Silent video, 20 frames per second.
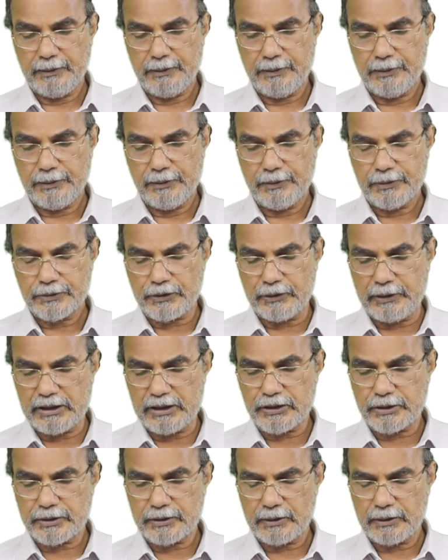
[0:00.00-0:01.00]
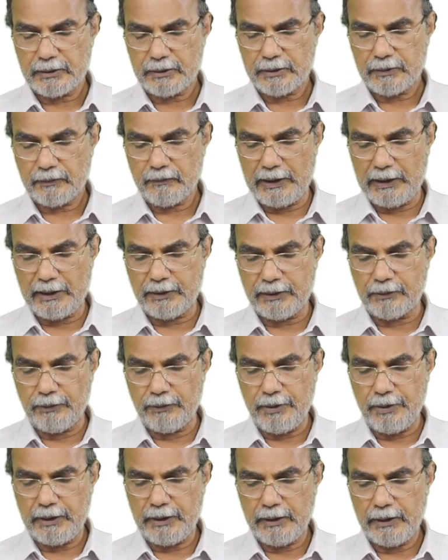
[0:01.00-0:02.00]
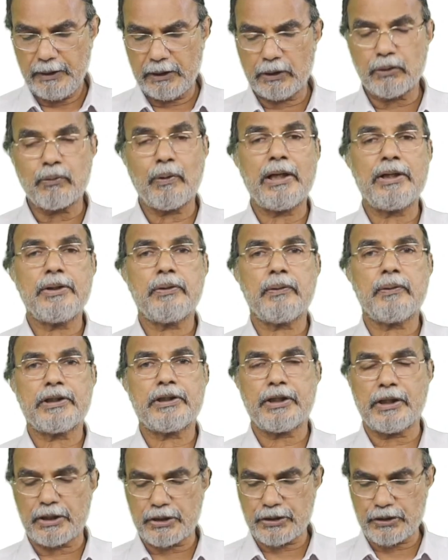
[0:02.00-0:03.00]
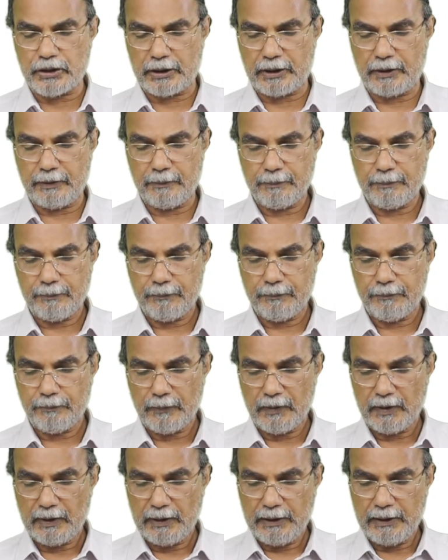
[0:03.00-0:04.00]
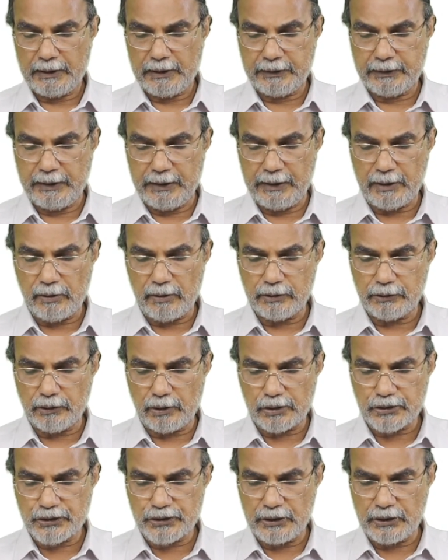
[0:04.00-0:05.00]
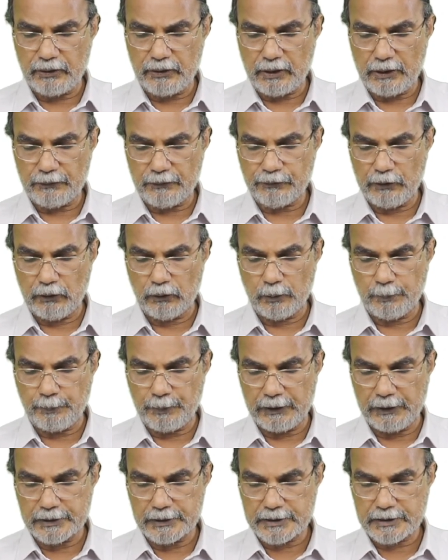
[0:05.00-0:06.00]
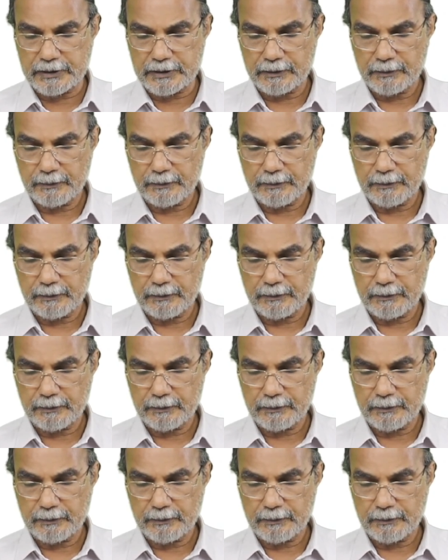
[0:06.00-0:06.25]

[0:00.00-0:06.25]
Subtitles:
So it is well and good, equivalent to a tertiary. And here on the oxygen you have lone pairs.